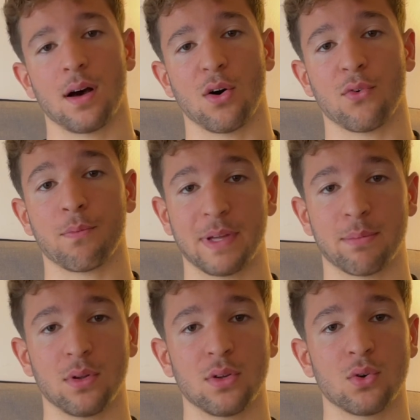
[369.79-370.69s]
of
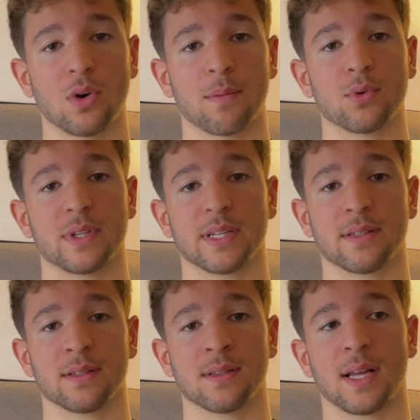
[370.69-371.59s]
people who are
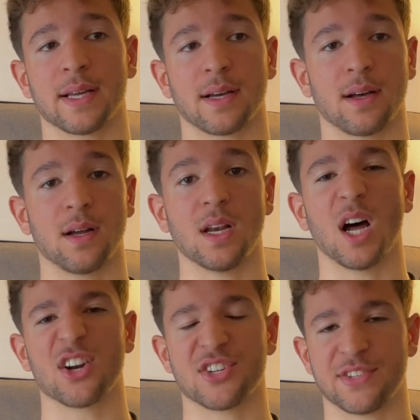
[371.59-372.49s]
putting like a
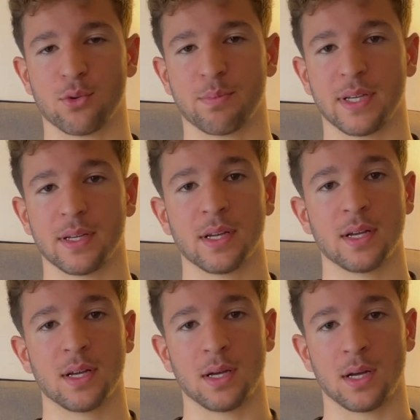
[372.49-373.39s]
large SUP
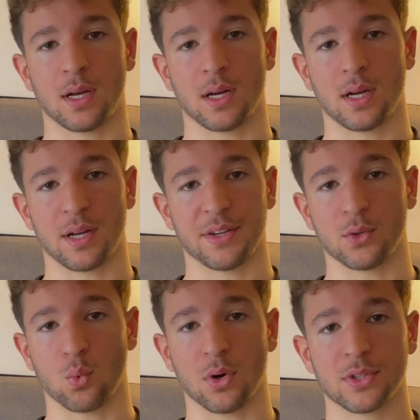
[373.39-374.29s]
in the
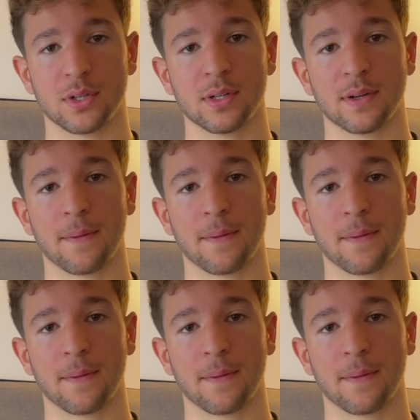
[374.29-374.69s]
water.